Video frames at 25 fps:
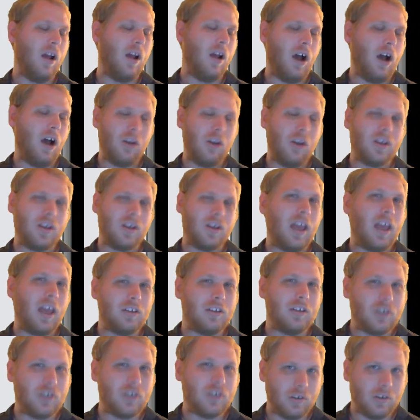AutoCAD
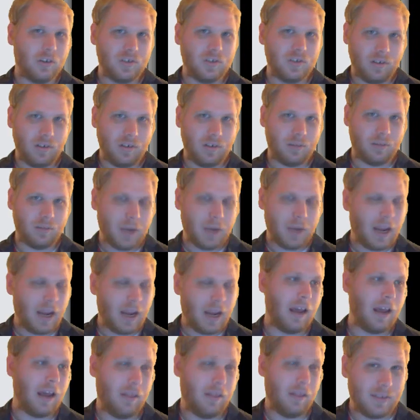shows you the
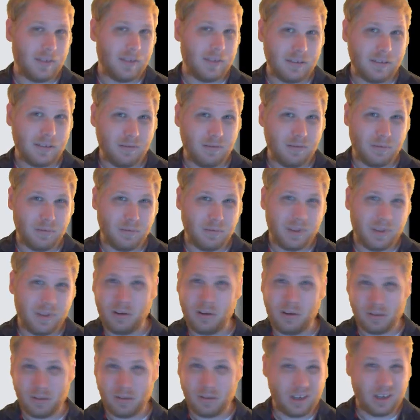paths
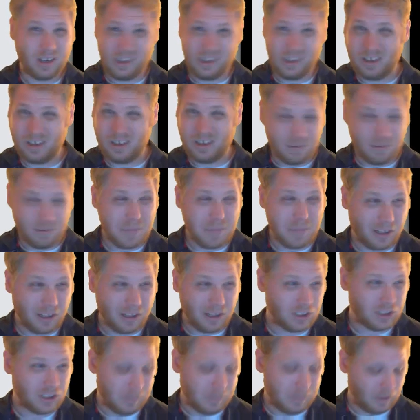without kind of any
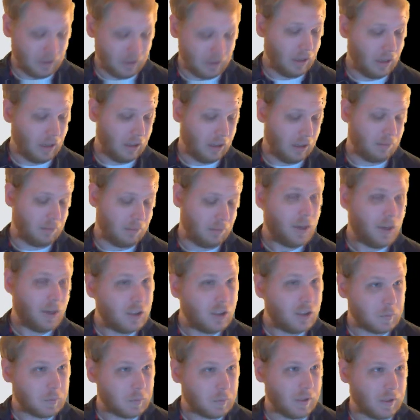embellishment, and the
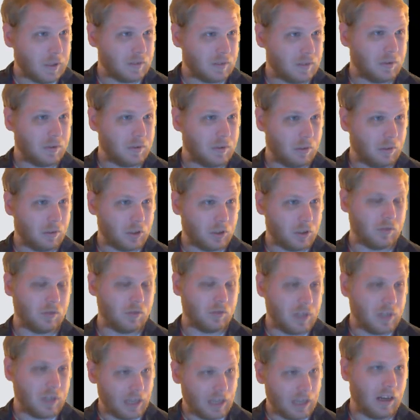embellishment is really what you
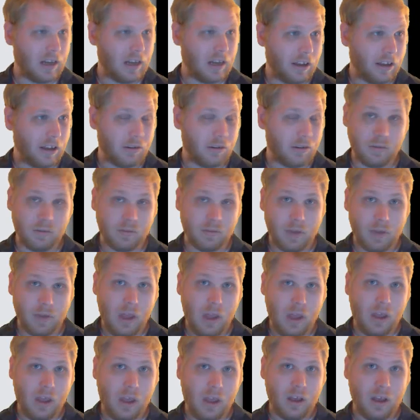get out of
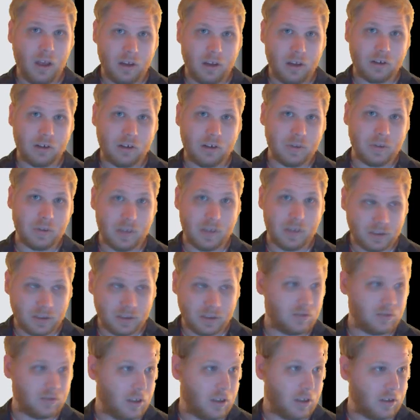Adobe
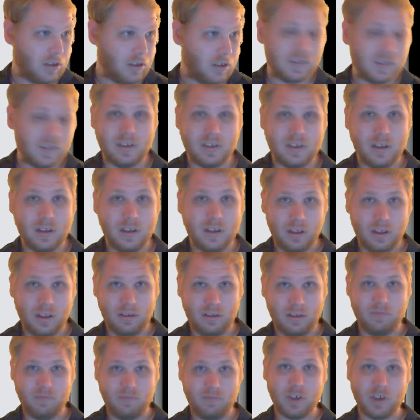Illustrator. It's the
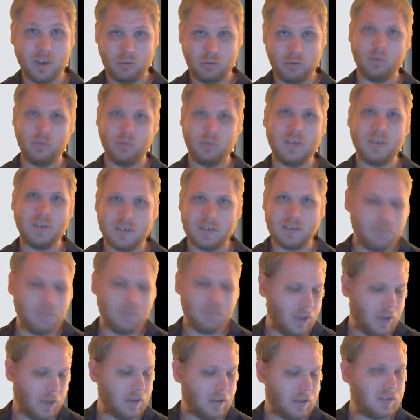visual whistles and
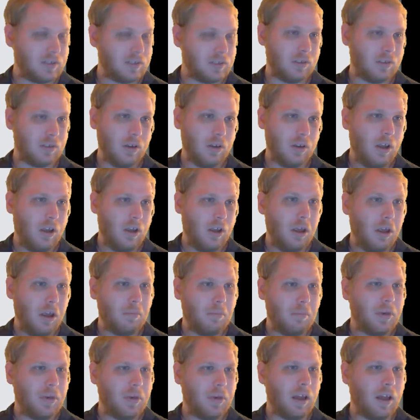bells. So,
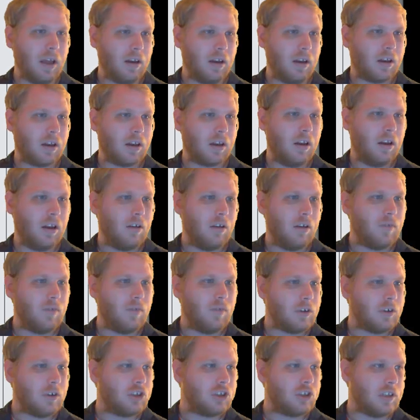but
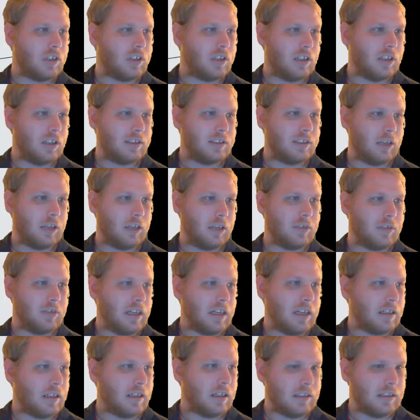functionally the same
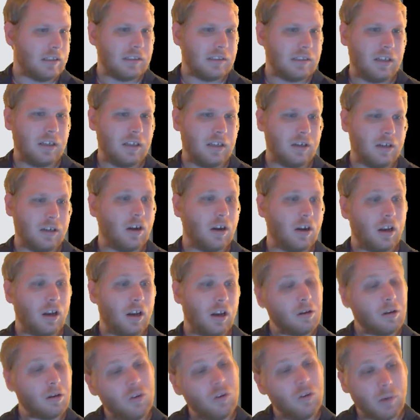data is here,
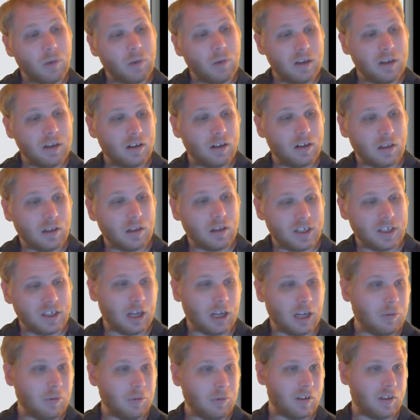and you might need to clean it
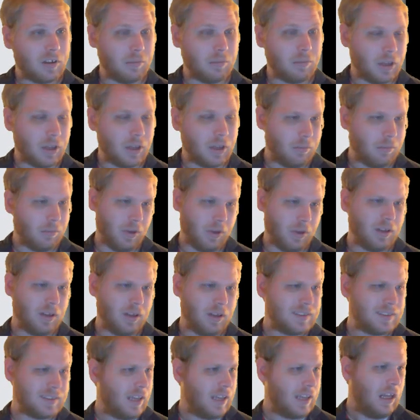up a little bit, but
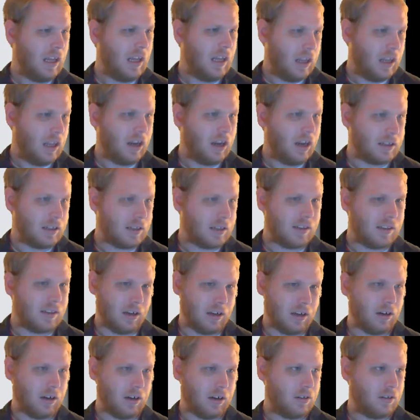it's
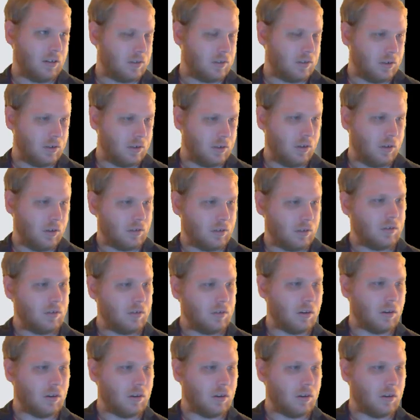there. So you can